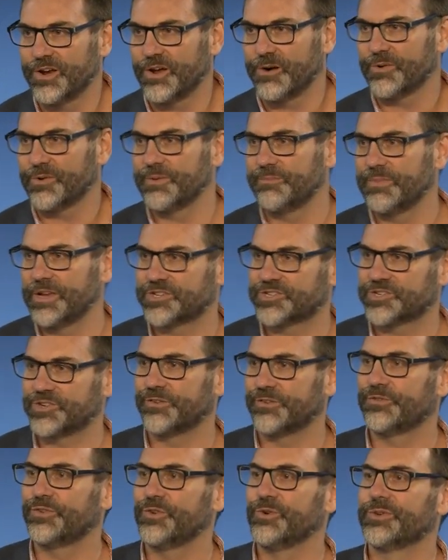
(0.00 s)
And I want to
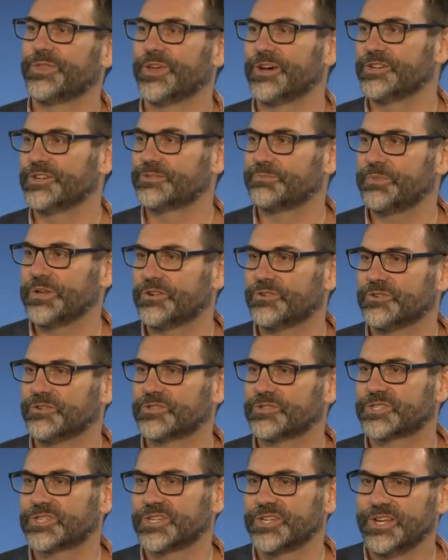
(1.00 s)
mention a few of those
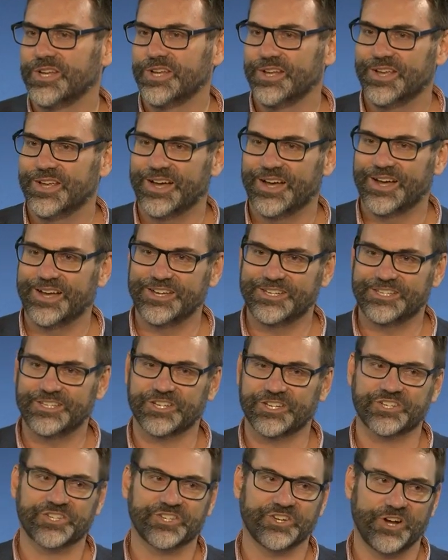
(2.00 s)
because
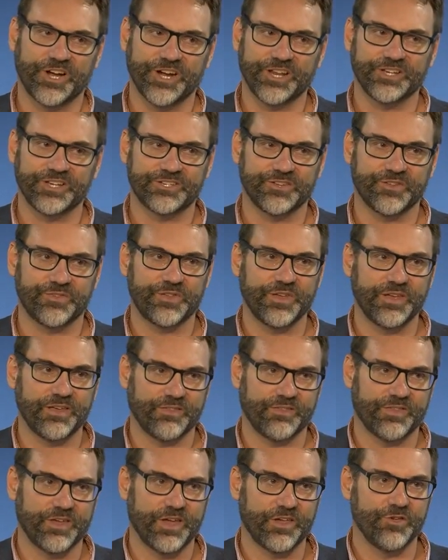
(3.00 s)
it's exciting to
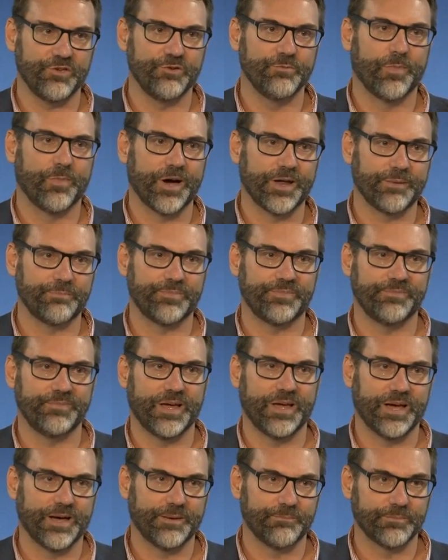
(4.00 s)
think that you might
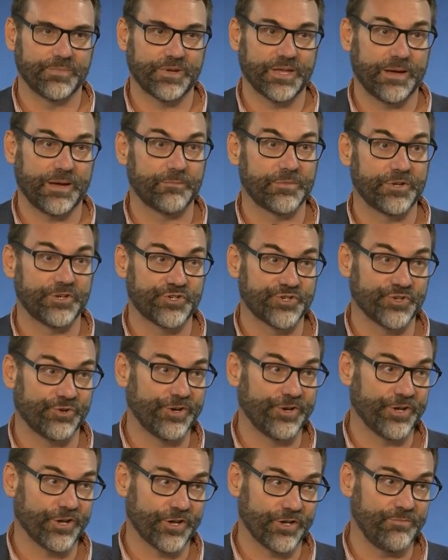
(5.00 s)
come to
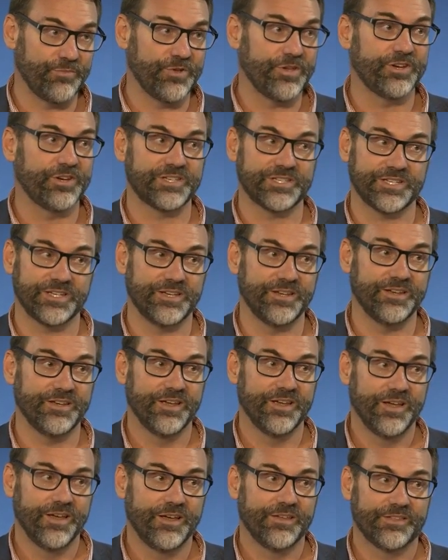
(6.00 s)
join a community
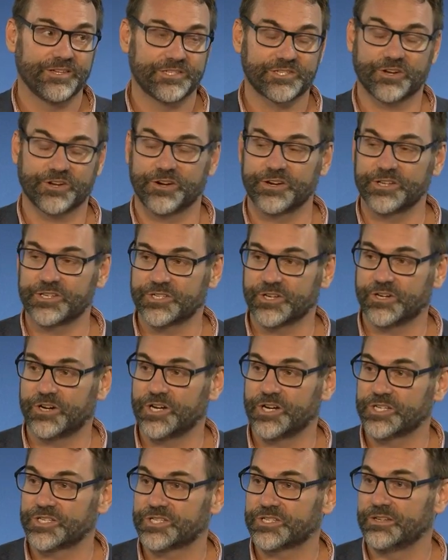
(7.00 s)
that's got its
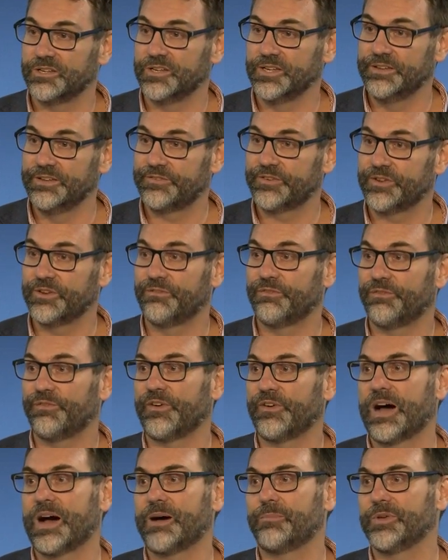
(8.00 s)
eyes lifted
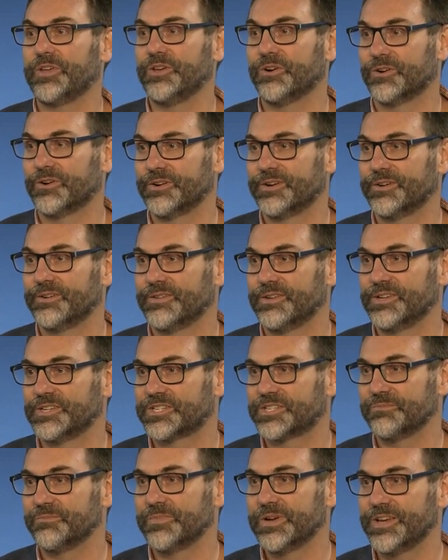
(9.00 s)
far beyond
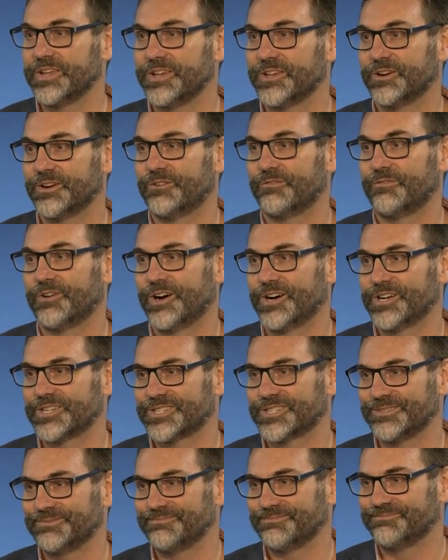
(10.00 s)
its immediate
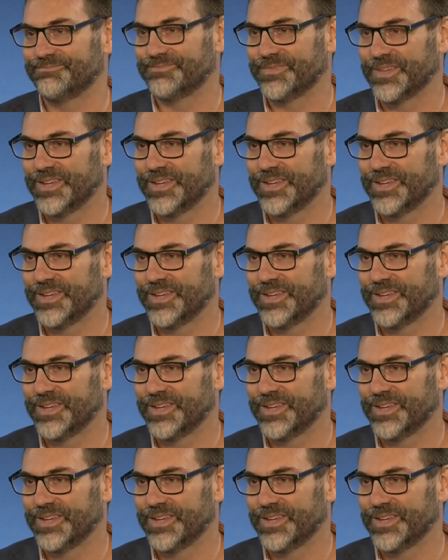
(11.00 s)
horizon.